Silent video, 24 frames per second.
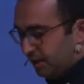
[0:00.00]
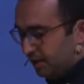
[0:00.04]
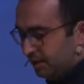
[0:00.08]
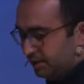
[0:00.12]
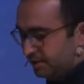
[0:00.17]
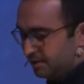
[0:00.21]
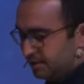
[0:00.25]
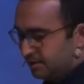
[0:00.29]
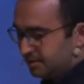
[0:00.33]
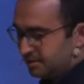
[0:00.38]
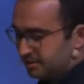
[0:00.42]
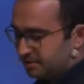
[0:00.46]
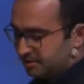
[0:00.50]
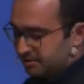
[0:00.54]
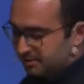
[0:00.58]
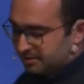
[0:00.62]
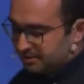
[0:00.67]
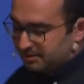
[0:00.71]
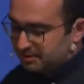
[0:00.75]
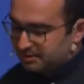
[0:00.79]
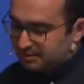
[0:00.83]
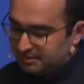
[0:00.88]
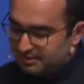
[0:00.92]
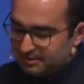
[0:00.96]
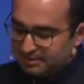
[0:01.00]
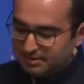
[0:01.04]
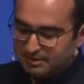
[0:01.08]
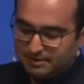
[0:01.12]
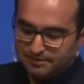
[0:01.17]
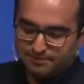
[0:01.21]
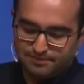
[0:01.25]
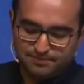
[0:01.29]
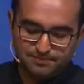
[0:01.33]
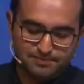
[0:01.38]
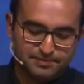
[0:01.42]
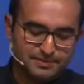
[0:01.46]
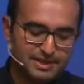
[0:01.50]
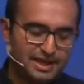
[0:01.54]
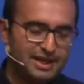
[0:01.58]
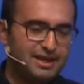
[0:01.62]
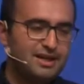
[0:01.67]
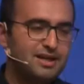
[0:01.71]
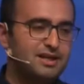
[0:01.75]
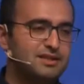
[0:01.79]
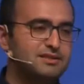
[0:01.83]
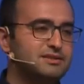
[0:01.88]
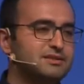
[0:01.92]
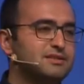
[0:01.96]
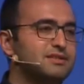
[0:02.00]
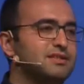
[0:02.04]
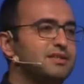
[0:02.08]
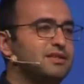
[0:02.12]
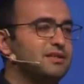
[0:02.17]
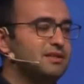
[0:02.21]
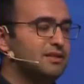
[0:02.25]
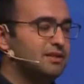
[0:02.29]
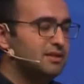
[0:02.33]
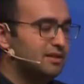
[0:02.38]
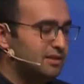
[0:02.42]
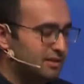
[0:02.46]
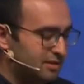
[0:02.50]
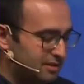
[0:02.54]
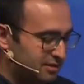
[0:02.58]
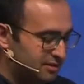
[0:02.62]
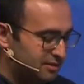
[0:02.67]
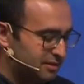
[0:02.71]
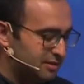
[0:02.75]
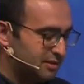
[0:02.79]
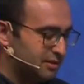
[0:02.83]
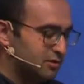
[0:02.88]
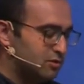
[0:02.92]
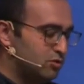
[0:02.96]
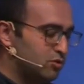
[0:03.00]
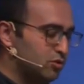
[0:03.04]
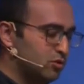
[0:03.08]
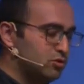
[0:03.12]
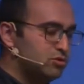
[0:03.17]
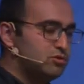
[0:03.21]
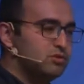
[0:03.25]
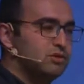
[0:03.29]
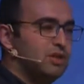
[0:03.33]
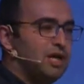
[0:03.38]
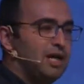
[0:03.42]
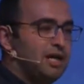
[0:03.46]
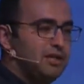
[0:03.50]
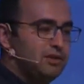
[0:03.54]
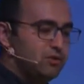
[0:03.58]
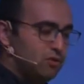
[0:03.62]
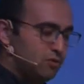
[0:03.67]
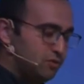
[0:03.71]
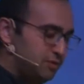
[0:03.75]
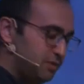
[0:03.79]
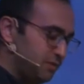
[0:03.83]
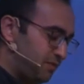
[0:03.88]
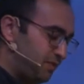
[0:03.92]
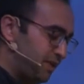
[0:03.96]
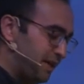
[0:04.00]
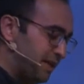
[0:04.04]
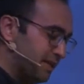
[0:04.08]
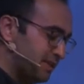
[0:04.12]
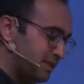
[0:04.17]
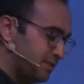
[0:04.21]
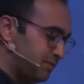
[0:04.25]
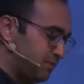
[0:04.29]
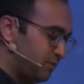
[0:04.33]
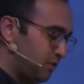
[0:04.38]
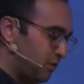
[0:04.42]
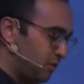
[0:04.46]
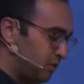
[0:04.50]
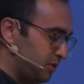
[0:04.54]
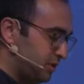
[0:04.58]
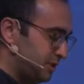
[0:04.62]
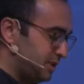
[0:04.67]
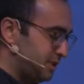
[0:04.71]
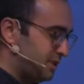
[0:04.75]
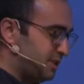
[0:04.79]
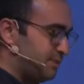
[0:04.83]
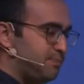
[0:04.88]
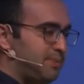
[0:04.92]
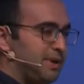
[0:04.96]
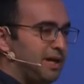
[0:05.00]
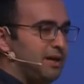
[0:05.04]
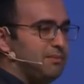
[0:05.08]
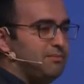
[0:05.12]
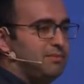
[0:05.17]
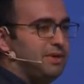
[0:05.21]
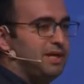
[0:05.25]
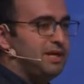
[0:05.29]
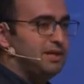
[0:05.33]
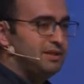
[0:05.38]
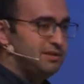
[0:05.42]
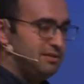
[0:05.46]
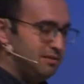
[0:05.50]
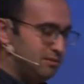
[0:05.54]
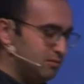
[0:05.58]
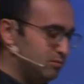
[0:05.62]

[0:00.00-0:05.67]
They are really good line of defense for spam and